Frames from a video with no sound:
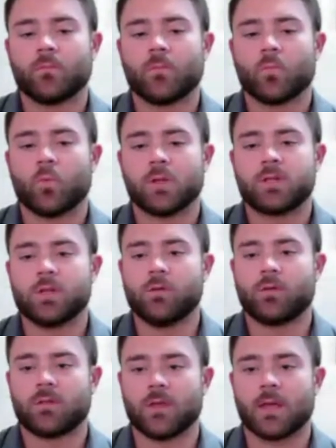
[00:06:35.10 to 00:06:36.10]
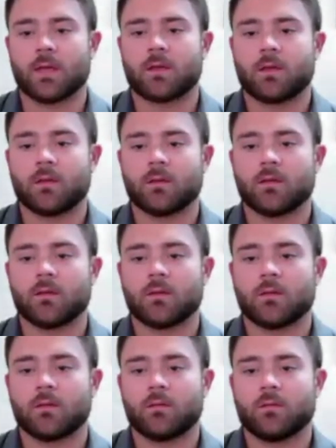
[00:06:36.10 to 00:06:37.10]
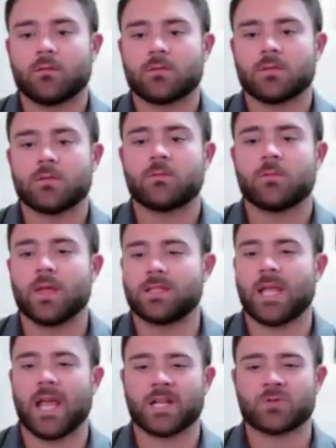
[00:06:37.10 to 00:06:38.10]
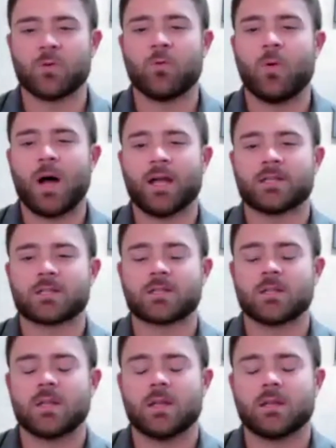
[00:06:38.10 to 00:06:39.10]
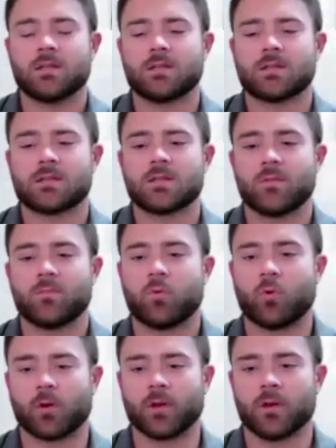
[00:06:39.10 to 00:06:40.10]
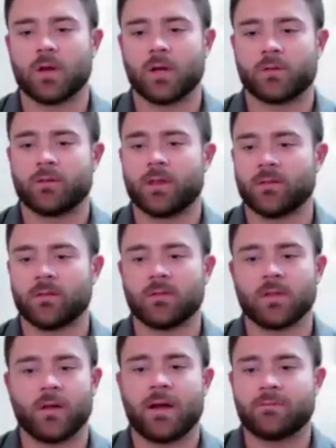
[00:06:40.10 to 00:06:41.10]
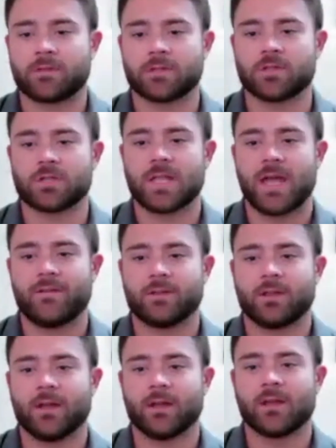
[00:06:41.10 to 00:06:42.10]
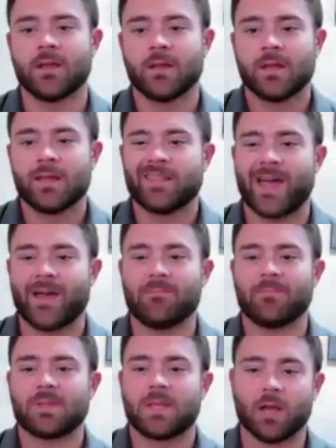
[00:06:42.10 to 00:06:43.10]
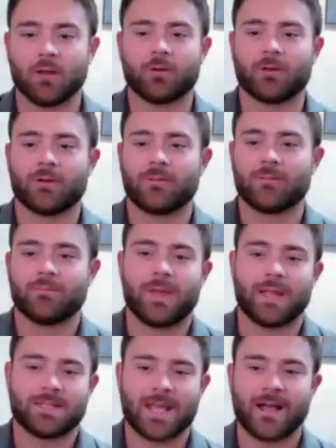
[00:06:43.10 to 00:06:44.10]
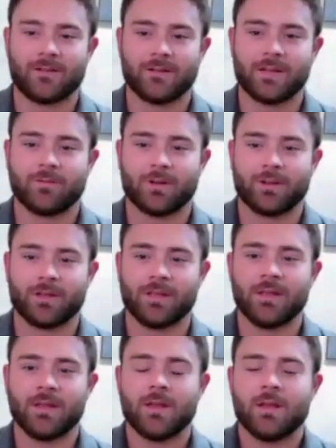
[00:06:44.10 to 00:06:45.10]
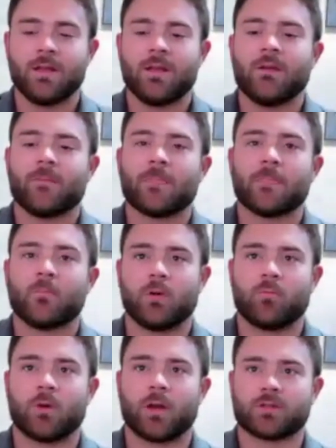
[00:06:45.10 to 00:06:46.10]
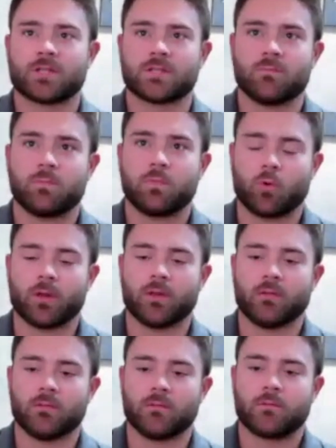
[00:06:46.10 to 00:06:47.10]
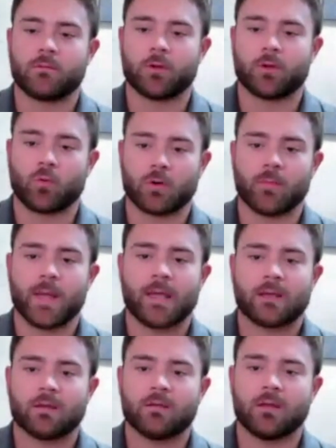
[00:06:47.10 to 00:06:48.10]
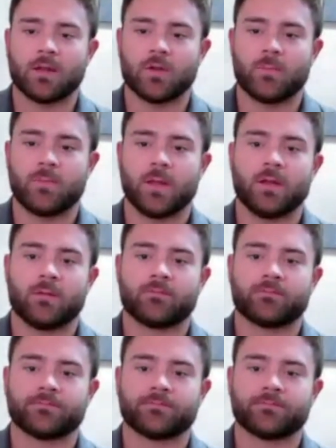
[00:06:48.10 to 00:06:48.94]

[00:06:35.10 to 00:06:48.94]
what do you think intangible wise is important other than, obviously just having like that killer mentality really? What else is important for a quarterback in your opinion?